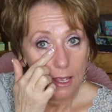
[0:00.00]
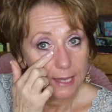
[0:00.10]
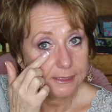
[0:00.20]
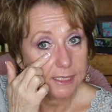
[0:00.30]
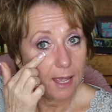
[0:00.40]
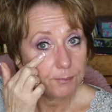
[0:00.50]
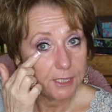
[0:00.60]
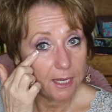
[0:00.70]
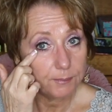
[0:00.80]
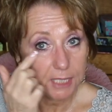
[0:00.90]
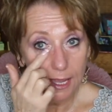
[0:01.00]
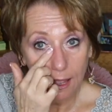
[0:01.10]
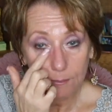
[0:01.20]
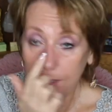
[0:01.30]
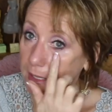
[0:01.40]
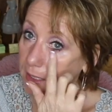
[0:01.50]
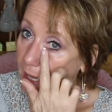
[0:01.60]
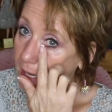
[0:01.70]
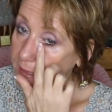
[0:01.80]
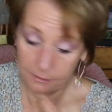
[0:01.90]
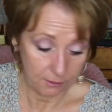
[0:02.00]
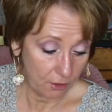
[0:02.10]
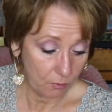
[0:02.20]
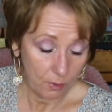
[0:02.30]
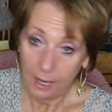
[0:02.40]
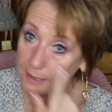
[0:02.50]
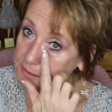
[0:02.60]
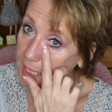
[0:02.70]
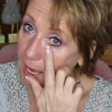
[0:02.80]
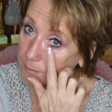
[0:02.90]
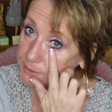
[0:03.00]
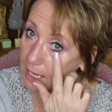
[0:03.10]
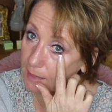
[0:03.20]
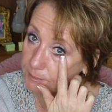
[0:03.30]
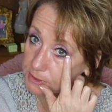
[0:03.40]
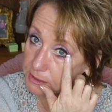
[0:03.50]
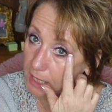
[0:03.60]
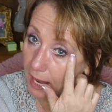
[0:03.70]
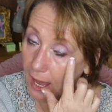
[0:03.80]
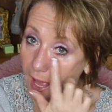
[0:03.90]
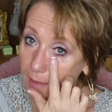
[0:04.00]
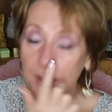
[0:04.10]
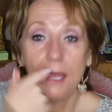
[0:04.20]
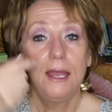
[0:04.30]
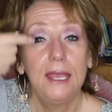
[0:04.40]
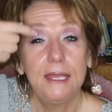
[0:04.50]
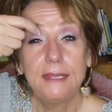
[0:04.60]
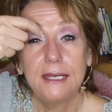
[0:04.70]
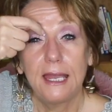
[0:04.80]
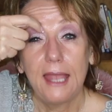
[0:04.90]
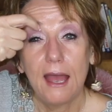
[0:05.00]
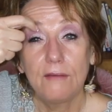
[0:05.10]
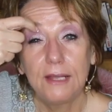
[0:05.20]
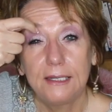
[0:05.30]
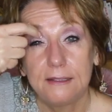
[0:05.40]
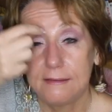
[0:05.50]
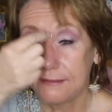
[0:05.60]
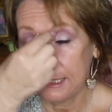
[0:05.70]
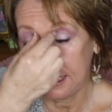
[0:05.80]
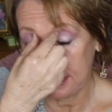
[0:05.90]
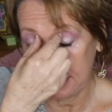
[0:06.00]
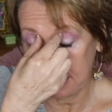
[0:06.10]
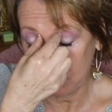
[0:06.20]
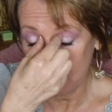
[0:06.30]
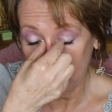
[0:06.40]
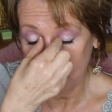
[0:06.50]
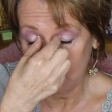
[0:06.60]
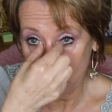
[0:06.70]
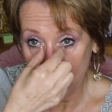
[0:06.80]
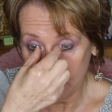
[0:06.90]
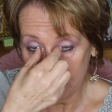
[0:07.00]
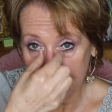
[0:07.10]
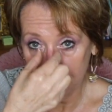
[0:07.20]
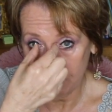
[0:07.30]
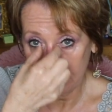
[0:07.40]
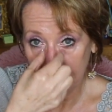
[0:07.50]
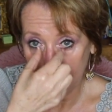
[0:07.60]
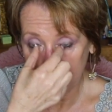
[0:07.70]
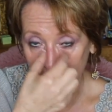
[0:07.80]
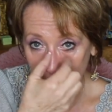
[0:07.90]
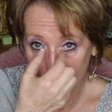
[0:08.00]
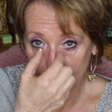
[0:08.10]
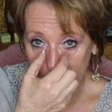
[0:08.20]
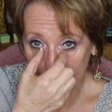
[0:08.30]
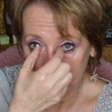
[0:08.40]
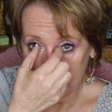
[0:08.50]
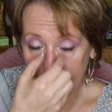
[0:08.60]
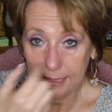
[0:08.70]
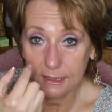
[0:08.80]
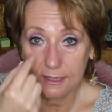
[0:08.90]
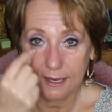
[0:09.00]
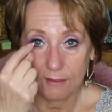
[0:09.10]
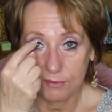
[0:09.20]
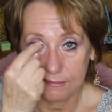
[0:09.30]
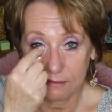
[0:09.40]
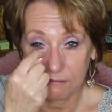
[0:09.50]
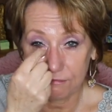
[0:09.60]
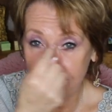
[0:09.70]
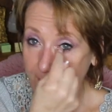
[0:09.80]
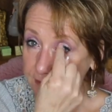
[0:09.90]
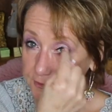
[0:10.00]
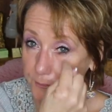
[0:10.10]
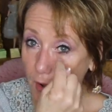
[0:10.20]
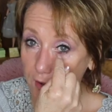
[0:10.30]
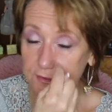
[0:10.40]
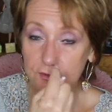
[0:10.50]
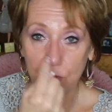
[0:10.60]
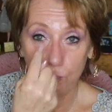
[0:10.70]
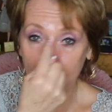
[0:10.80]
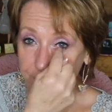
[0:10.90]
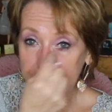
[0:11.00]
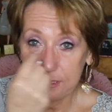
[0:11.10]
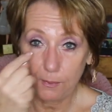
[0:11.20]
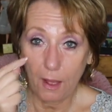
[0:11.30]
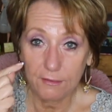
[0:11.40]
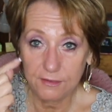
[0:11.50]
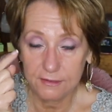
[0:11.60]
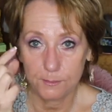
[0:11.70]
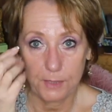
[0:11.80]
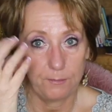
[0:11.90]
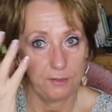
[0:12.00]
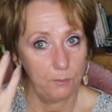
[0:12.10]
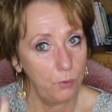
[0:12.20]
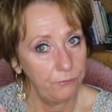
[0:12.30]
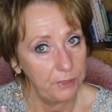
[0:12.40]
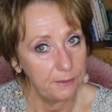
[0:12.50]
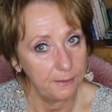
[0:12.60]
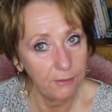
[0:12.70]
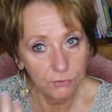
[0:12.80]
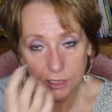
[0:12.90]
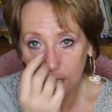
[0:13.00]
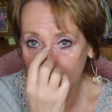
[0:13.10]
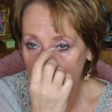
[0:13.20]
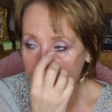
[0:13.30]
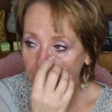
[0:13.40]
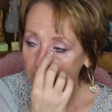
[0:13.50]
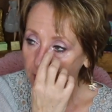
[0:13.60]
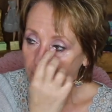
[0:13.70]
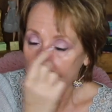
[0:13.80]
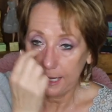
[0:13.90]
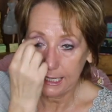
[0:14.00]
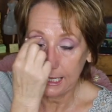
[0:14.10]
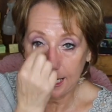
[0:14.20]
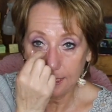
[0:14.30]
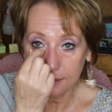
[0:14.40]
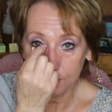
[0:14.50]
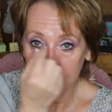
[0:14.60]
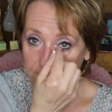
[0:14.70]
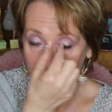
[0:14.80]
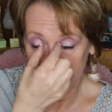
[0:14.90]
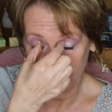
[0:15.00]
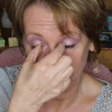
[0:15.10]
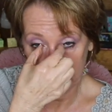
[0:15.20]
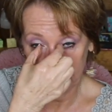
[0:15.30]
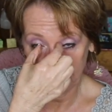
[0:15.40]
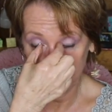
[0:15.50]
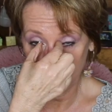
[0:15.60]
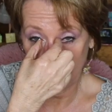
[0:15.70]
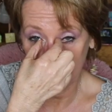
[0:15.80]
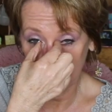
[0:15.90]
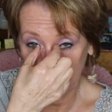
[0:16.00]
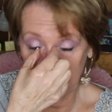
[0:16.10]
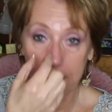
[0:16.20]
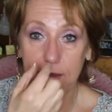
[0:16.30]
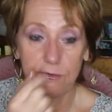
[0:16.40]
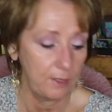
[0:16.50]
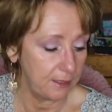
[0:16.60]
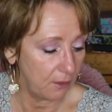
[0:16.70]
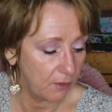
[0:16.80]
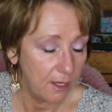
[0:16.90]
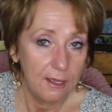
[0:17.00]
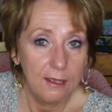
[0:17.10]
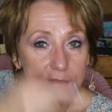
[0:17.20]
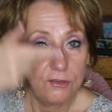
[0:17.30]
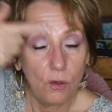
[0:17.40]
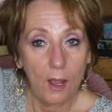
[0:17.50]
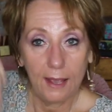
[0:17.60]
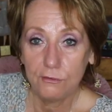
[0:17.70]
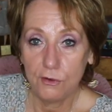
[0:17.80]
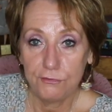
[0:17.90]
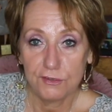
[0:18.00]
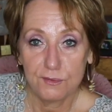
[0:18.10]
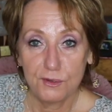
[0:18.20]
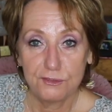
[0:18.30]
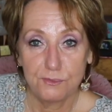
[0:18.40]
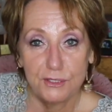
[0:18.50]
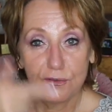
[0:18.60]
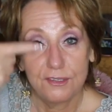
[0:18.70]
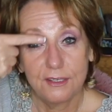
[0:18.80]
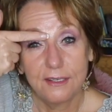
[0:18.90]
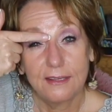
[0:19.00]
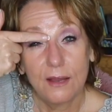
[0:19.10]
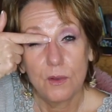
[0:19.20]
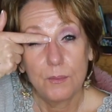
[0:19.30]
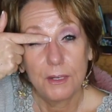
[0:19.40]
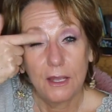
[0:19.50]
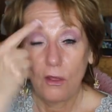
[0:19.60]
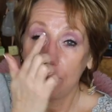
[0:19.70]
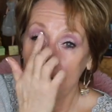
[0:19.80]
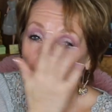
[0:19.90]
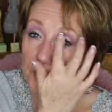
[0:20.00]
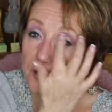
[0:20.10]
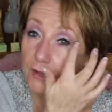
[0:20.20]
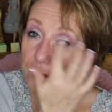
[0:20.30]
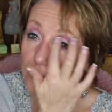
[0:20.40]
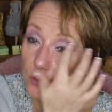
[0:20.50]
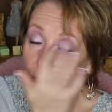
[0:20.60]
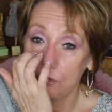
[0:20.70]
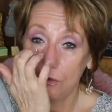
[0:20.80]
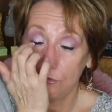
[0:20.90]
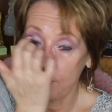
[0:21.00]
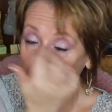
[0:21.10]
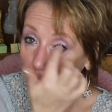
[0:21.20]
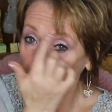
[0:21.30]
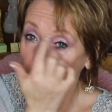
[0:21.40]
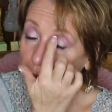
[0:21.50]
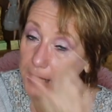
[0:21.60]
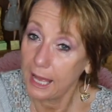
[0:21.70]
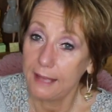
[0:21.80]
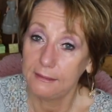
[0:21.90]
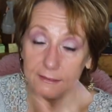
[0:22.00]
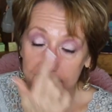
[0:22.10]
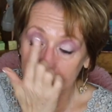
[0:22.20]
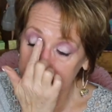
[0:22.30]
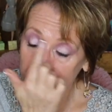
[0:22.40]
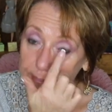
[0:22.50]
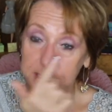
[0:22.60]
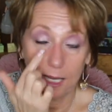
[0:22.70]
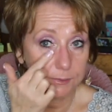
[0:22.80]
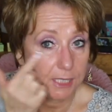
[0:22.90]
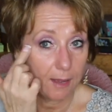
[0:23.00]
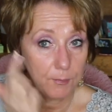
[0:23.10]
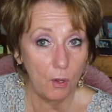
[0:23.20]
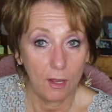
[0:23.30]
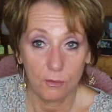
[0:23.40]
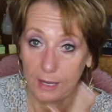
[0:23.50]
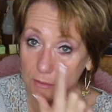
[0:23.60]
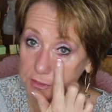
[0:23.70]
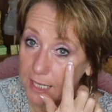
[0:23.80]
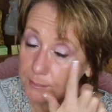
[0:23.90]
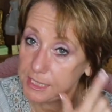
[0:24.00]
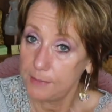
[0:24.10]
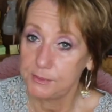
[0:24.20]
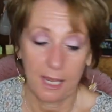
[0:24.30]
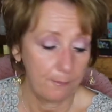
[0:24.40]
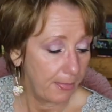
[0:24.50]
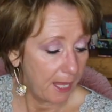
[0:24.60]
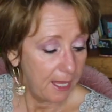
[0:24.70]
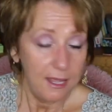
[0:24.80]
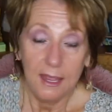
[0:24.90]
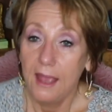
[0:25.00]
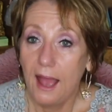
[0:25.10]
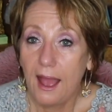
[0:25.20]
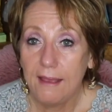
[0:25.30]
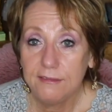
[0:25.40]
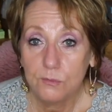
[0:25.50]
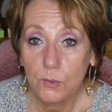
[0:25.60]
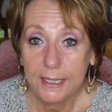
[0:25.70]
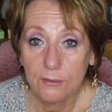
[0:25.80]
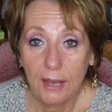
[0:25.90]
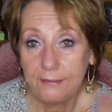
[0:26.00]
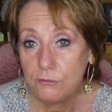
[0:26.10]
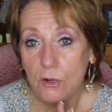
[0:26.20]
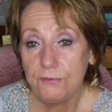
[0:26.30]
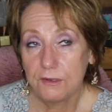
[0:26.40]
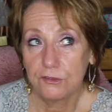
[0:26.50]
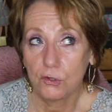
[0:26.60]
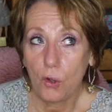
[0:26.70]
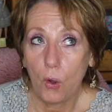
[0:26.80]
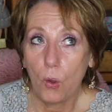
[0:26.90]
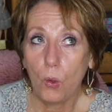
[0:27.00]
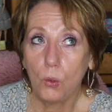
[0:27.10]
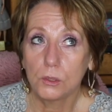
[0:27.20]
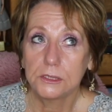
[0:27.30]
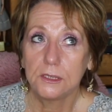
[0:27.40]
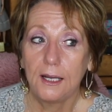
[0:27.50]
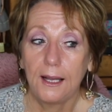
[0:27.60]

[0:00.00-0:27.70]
I tap, tap, tap, I, you know, I tap, tap, tap and then I have like these in the inner corners of my upper movable eyelid I have these like fat deposits or puffy deposits sometimes they're puffier than other times and I hate them because they're like really these two ugly thingies right there so I don't know if you're supposed to be using it that way but I also put it on the corner of my movable eyelids I tap tap tap all around tap tap tap I swear, I don't know if it's the coldness